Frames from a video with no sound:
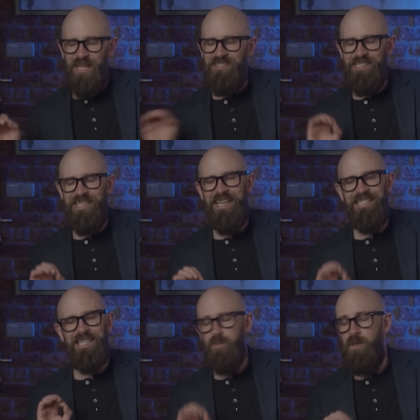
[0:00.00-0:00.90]
And just in
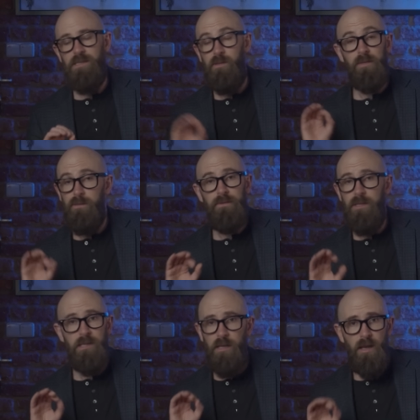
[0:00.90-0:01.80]
case this wasn't all
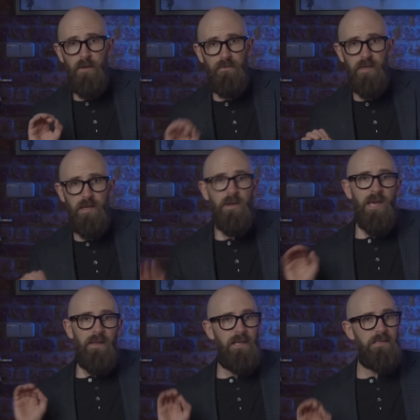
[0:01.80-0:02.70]
confusing enough for you,
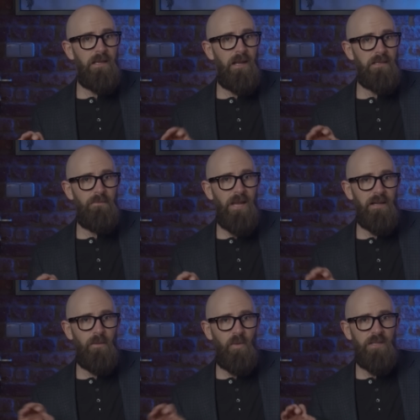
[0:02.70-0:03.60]
the interconnected
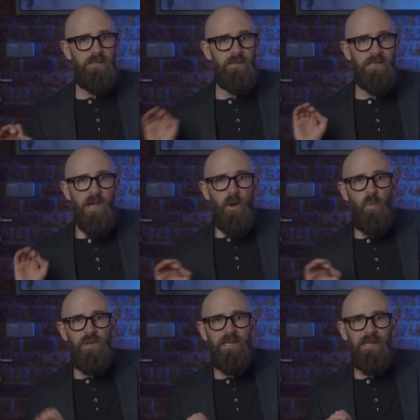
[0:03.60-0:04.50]
black and white holes
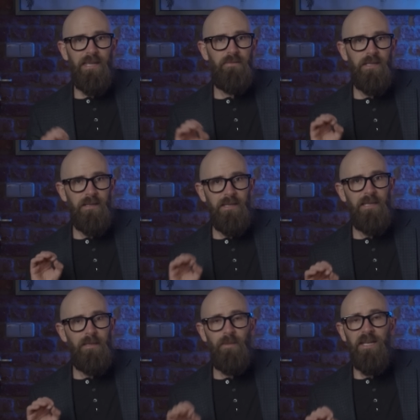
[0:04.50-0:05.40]
wouldn't even
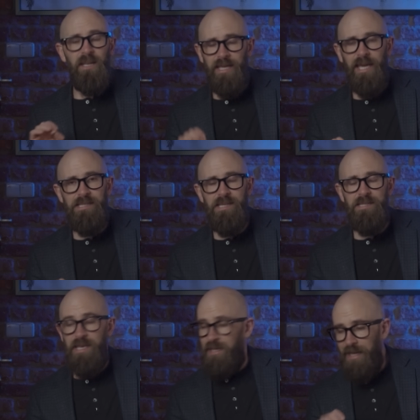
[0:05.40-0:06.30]
need to be
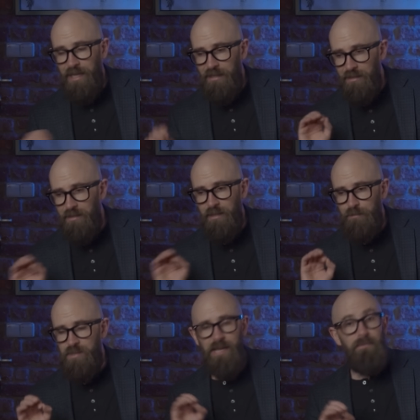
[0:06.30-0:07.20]
located in
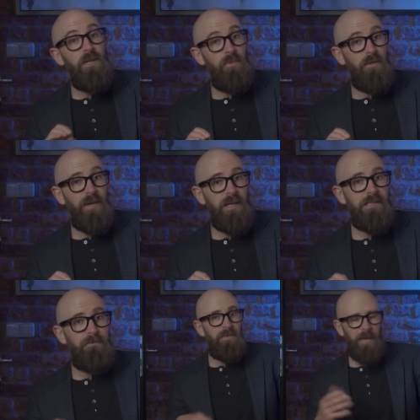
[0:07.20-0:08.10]
the same
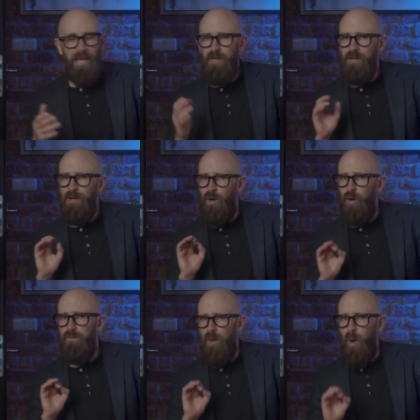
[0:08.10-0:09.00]
universe. The behavior
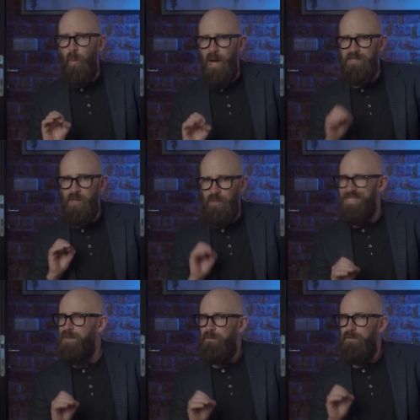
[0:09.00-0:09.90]
of a white hole
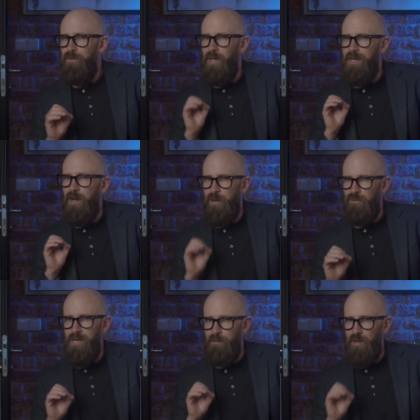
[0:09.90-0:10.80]
isn't fully
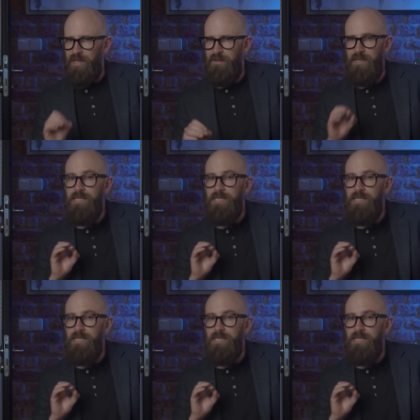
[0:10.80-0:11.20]
agreed upon either.